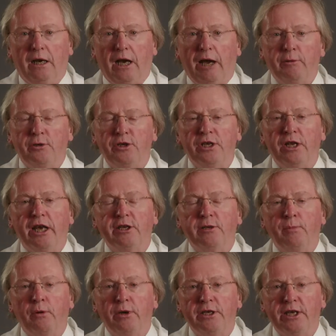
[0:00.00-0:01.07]
I would just like to
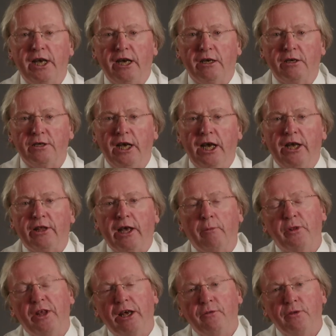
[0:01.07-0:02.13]
point out that
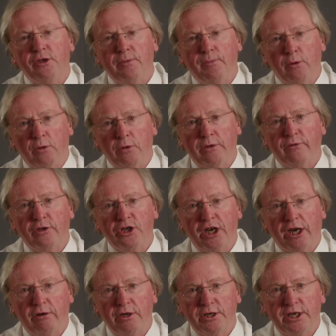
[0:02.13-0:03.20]
without the support of the
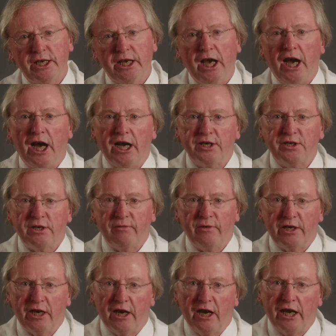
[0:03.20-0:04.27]
charity
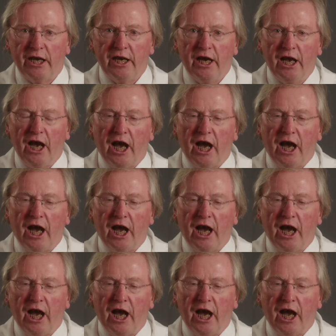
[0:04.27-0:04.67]
ICVI,